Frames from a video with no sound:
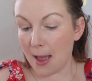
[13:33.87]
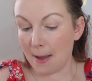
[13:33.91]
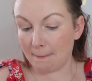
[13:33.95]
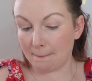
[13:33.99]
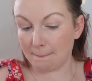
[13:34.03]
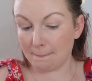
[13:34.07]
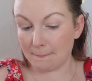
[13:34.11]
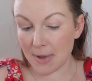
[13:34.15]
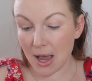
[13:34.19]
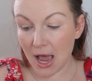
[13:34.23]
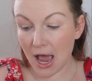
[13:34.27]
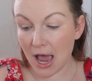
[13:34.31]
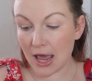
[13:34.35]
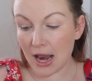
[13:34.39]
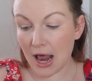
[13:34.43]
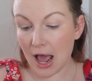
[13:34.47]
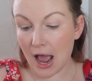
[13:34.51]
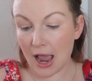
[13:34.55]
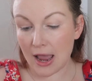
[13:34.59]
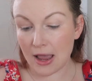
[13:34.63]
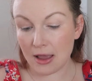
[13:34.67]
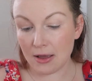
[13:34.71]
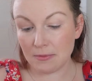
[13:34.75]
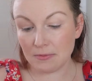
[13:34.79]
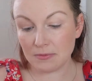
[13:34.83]
But
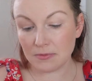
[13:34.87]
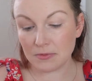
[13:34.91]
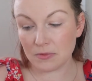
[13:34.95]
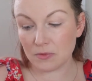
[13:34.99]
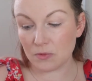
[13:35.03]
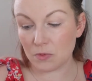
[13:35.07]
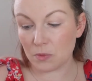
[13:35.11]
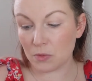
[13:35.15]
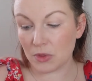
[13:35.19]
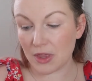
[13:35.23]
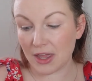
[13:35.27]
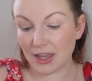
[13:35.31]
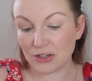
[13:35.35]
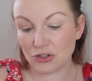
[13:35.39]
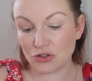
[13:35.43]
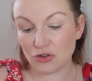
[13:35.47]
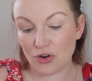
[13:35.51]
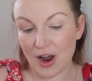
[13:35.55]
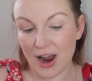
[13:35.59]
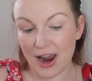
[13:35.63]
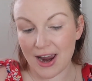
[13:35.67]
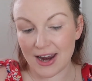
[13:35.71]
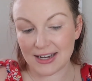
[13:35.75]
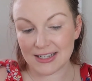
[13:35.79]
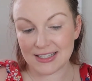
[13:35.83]
I am like
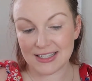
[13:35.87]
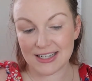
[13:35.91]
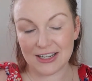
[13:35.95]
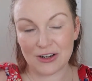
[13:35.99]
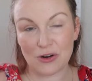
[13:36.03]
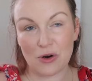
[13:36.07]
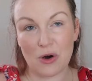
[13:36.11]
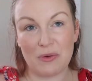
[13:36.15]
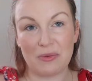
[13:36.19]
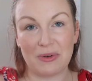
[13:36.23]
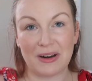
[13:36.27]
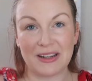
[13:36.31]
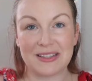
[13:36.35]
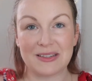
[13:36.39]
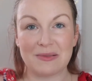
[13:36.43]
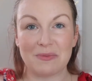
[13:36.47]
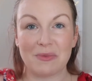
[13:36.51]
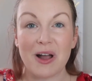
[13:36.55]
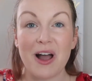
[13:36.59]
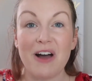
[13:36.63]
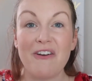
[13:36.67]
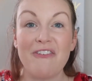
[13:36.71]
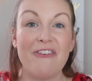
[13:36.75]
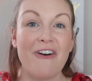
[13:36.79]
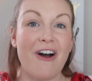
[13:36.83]
trying to incorporate some
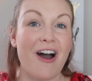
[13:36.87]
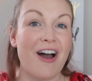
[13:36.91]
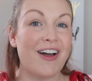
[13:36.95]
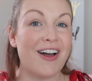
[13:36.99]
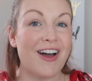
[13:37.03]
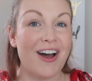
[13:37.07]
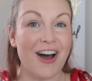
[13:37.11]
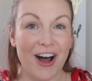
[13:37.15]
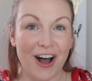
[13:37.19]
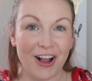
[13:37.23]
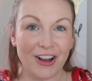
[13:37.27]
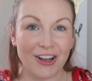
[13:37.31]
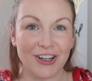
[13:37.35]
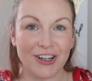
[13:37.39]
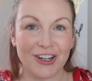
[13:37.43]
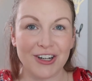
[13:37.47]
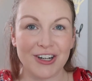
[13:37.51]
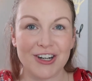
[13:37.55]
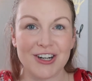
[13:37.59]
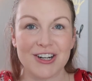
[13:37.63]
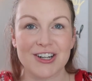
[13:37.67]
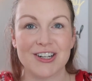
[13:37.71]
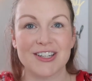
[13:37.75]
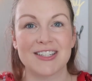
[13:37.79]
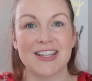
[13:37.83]
fun
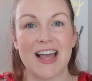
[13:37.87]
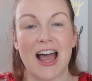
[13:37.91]
colors.